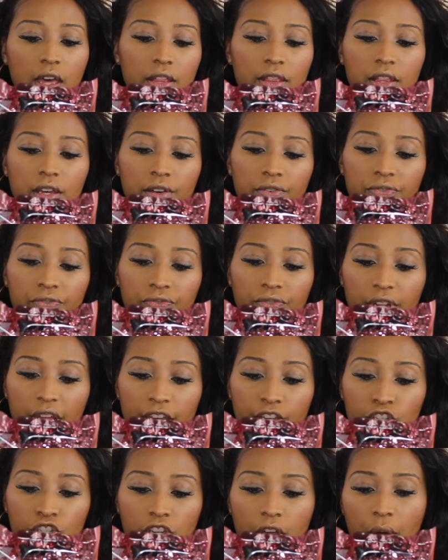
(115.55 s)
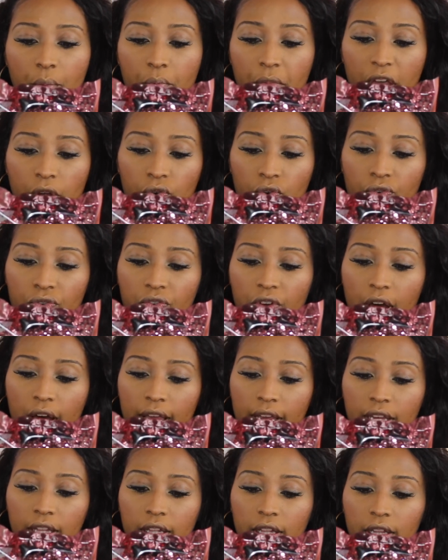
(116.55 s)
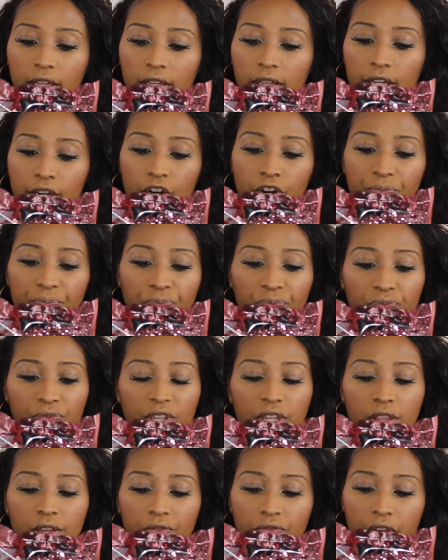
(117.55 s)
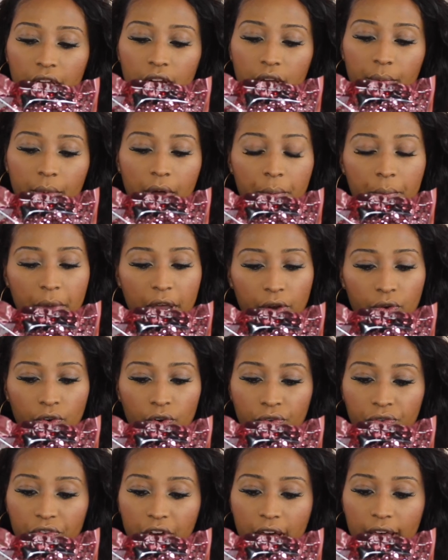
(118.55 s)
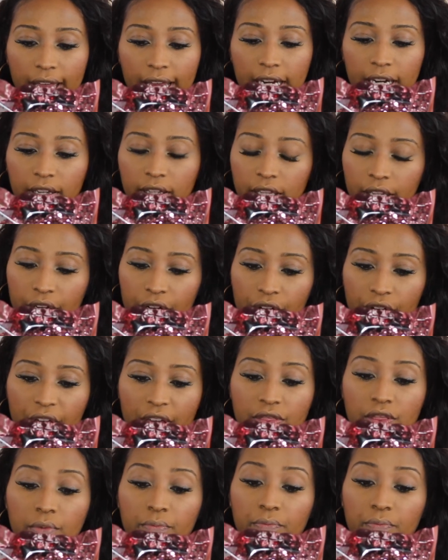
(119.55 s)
the Flesh Microfine Glitter, the Venom Microfine Glitter, and the